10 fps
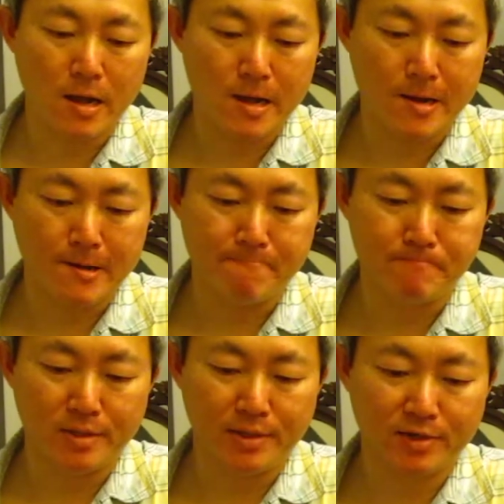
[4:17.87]

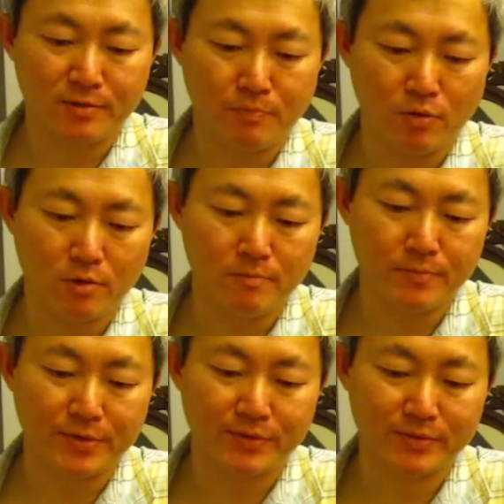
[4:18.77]
the next poem
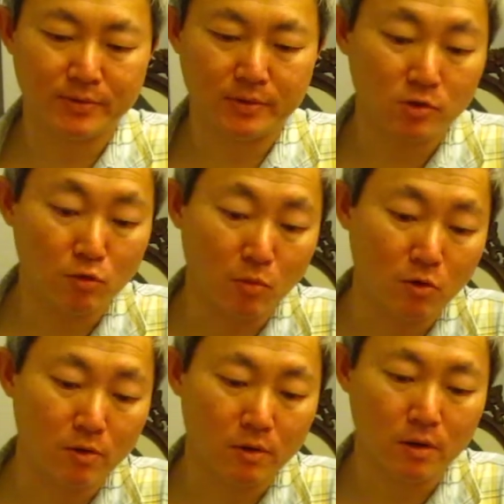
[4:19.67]
is No
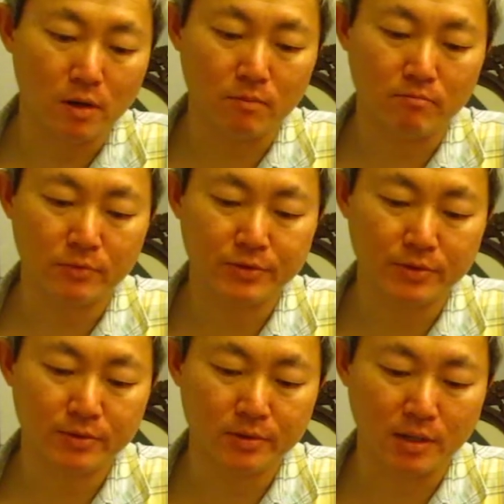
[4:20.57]
More, which
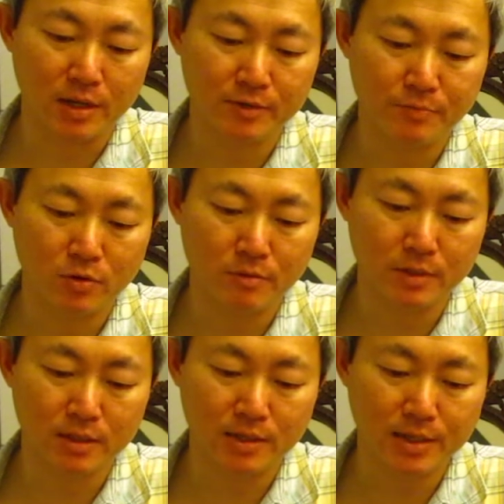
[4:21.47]
is the last poem in the
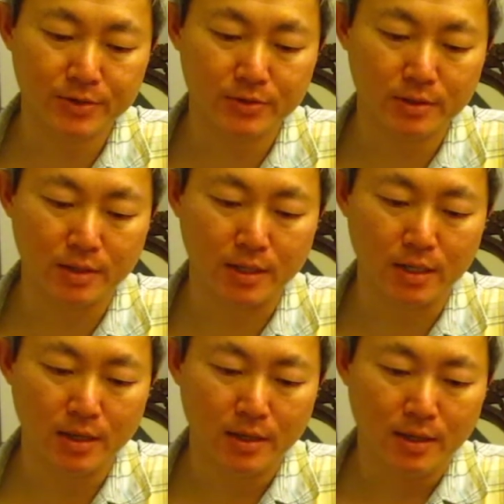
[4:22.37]
collection, and
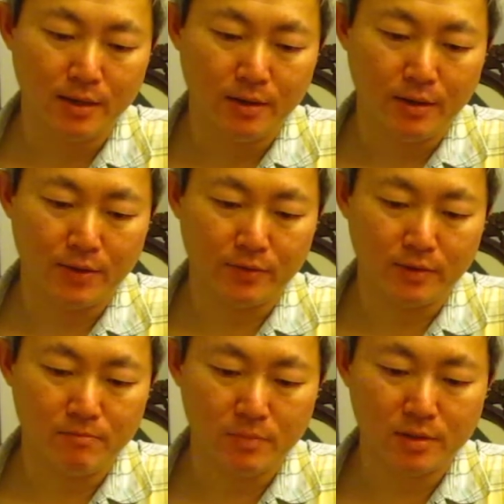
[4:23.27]
it's a
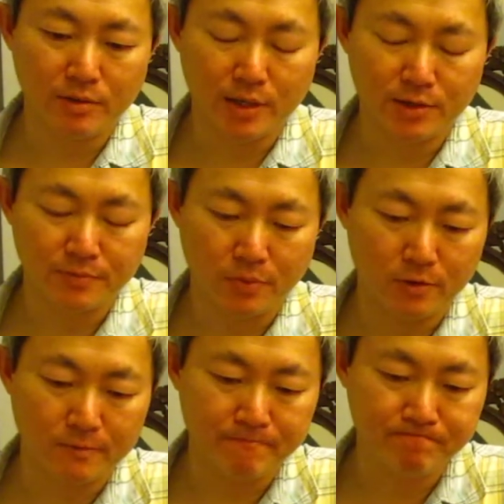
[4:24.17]
middle-aged
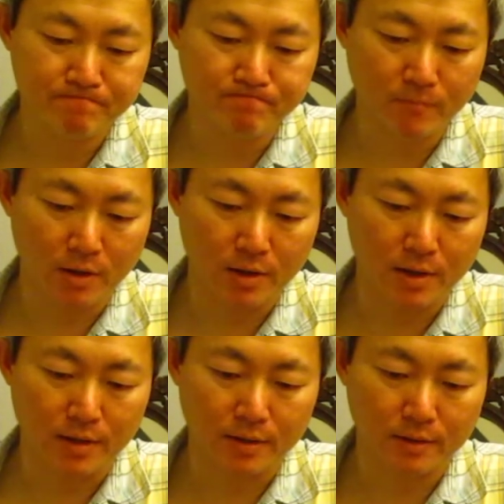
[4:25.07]
poem,
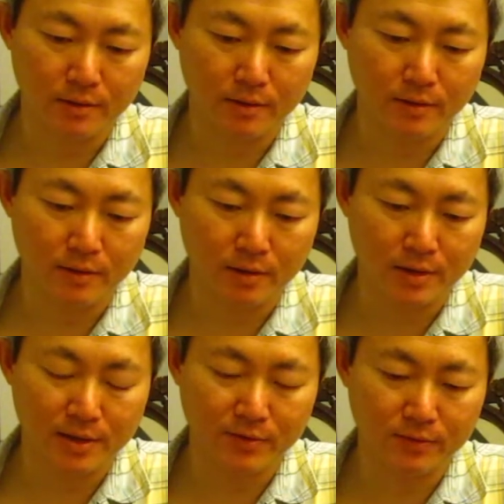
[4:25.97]
and I
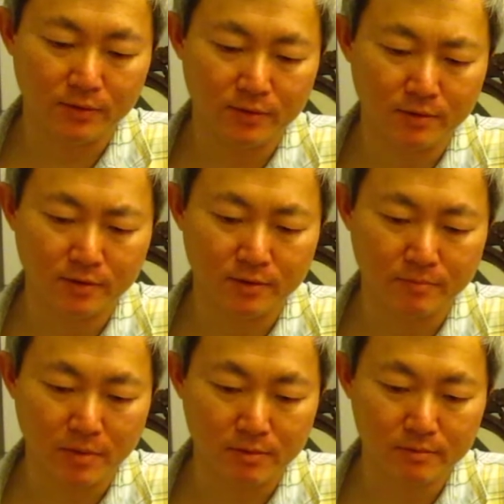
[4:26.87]
guess it's just
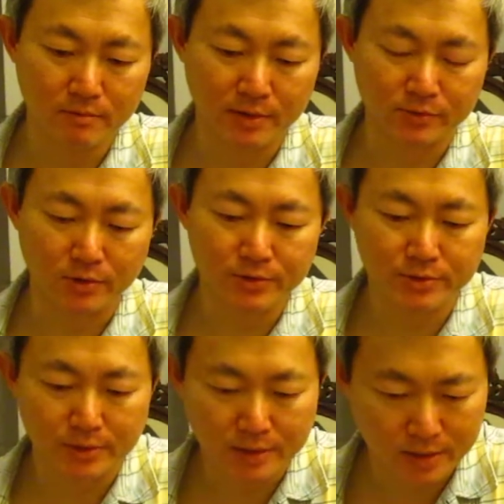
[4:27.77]
about exhaustion